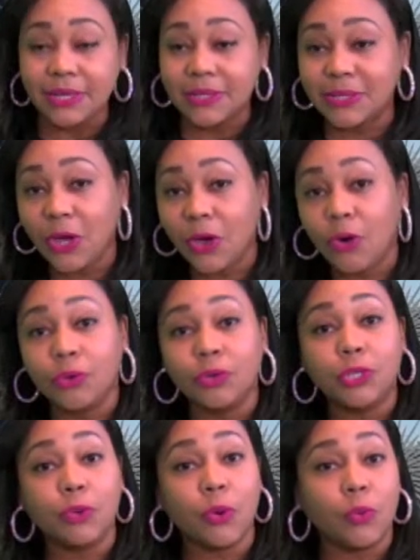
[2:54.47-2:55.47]
so
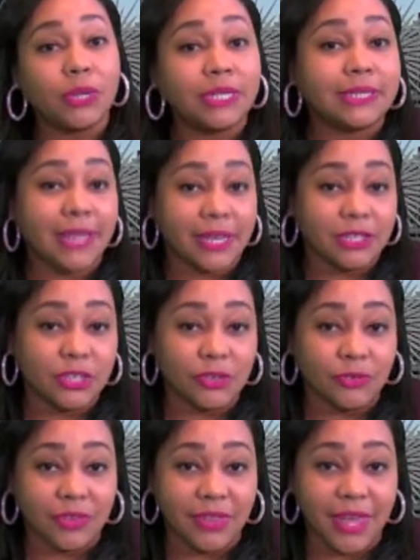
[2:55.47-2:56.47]
you will want to stay
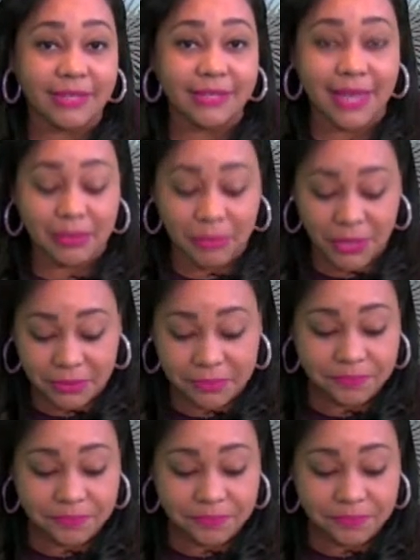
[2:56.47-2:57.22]
tuned for that segment.